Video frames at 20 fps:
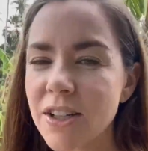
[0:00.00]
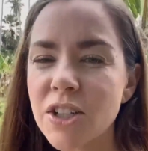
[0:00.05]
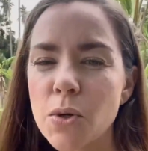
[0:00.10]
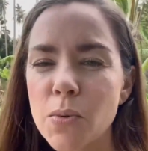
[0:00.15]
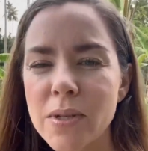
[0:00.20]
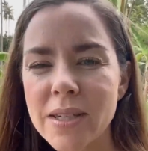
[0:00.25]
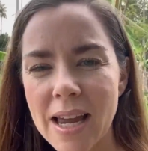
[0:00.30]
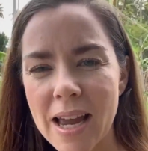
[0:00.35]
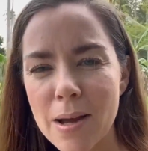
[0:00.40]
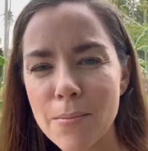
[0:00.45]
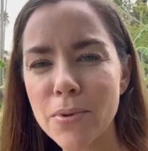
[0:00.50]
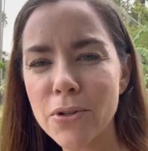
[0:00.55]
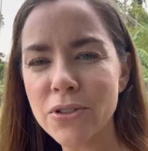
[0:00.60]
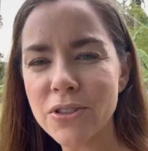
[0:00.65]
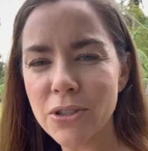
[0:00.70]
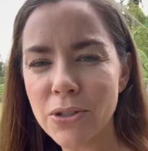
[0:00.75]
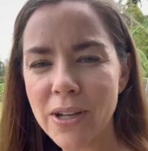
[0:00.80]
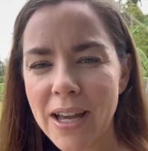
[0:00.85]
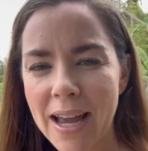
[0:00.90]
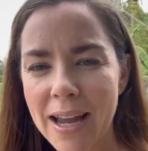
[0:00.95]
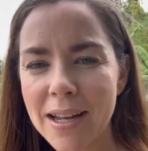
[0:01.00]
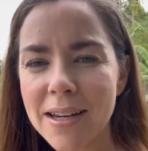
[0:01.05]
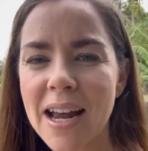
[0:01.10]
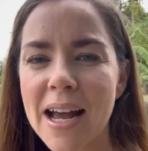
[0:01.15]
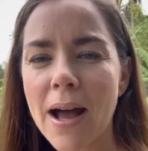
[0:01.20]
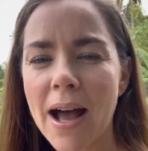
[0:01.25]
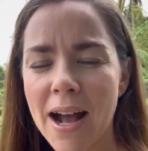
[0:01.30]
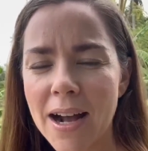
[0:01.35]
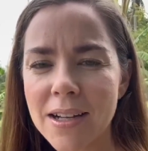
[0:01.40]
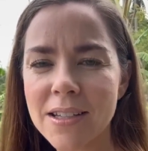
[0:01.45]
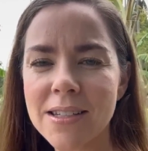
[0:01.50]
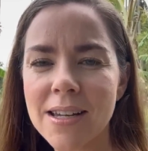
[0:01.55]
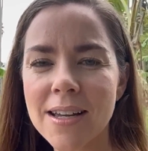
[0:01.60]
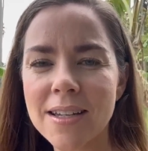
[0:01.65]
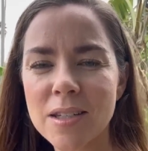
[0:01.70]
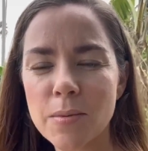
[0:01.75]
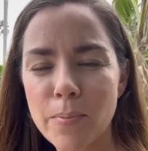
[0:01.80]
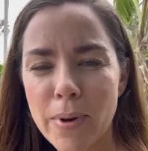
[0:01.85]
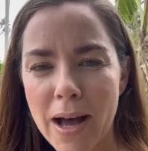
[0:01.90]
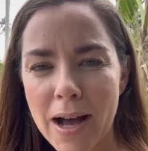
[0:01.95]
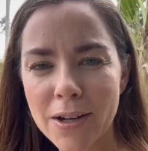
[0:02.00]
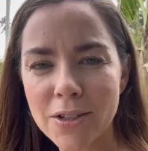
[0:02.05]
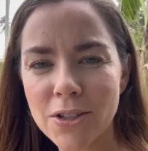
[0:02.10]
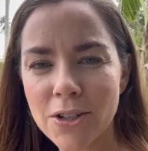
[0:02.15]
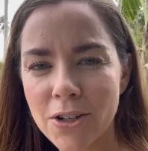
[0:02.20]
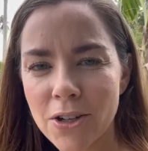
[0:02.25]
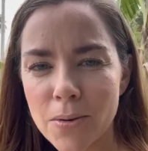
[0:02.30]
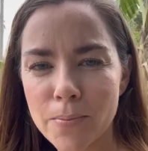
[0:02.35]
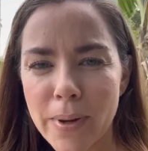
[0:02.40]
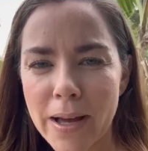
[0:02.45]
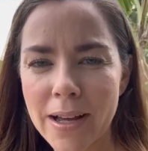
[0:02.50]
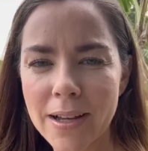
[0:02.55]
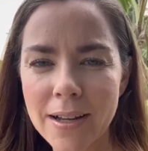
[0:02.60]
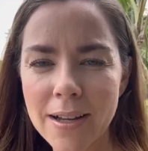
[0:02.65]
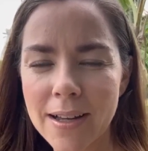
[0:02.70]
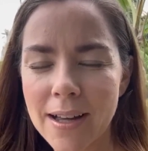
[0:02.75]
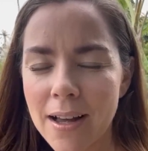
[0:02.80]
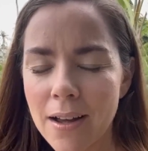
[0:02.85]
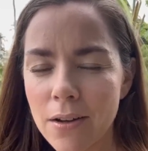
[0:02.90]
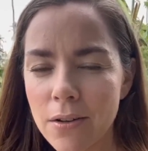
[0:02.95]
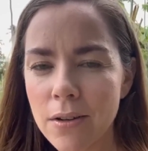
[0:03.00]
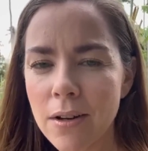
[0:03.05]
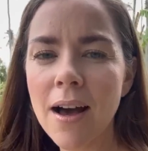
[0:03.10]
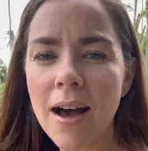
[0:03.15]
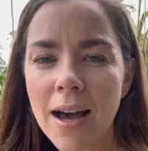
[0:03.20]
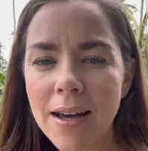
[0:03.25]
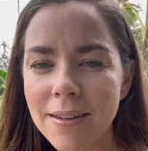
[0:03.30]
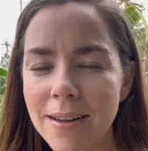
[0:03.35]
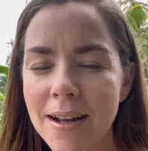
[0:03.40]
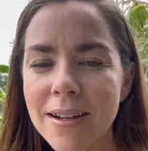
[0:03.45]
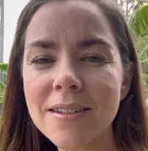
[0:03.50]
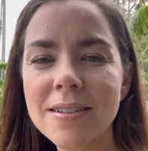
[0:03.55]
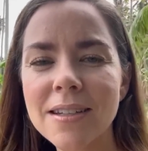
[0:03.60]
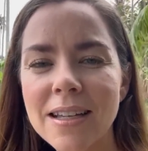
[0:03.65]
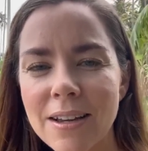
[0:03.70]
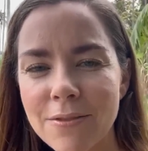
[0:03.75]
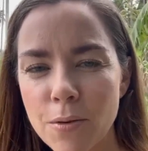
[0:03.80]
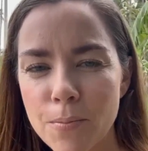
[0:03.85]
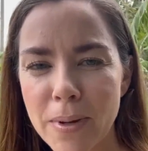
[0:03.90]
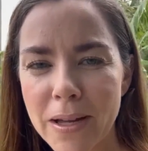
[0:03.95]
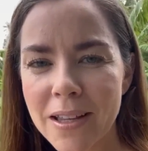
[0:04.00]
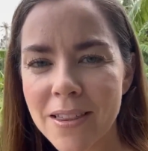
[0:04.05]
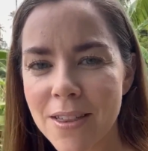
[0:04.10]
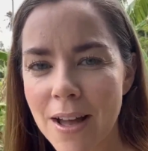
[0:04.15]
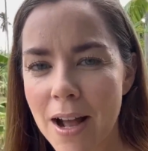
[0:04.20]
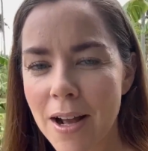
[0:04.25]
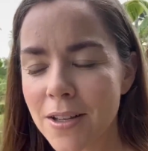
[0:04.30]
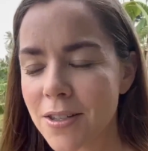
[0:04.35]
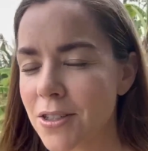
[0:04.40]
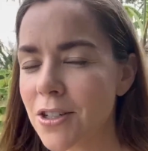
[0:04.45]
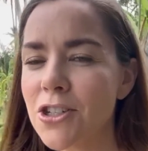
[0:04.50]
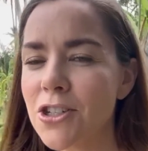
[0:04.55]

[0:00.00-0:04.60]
she was able to gain access back to her bank account. I'd like to give a big thanks to